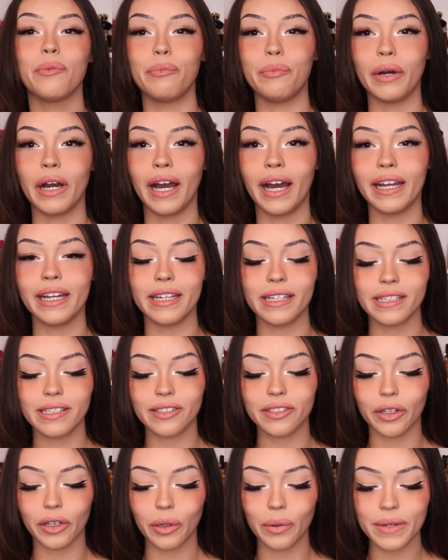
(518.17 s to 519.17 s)
but it
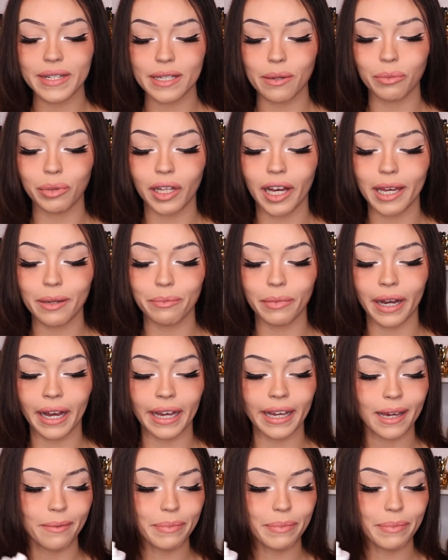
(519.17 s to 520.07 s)
still was a blind buy.